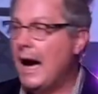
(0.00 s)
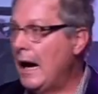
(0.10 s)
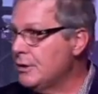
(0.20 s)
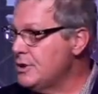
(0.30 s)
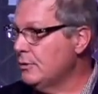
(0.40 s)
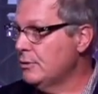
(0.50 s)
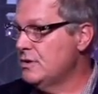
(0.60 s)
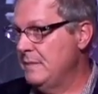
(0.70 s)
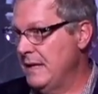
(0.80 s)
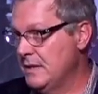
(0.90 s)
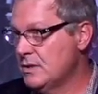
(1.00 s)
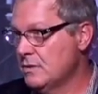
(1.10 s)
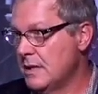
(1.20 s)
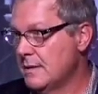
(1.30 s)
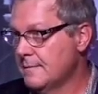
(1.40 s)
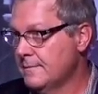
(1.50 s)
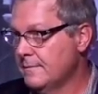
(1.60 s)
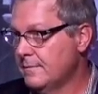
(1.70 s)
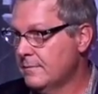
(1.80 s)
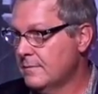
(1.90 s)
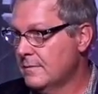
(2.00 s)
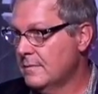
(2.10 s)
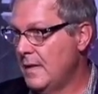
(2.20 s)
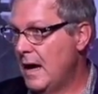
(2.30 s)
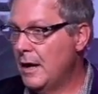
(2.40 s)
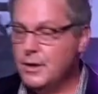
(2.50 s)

Our children's ministry, our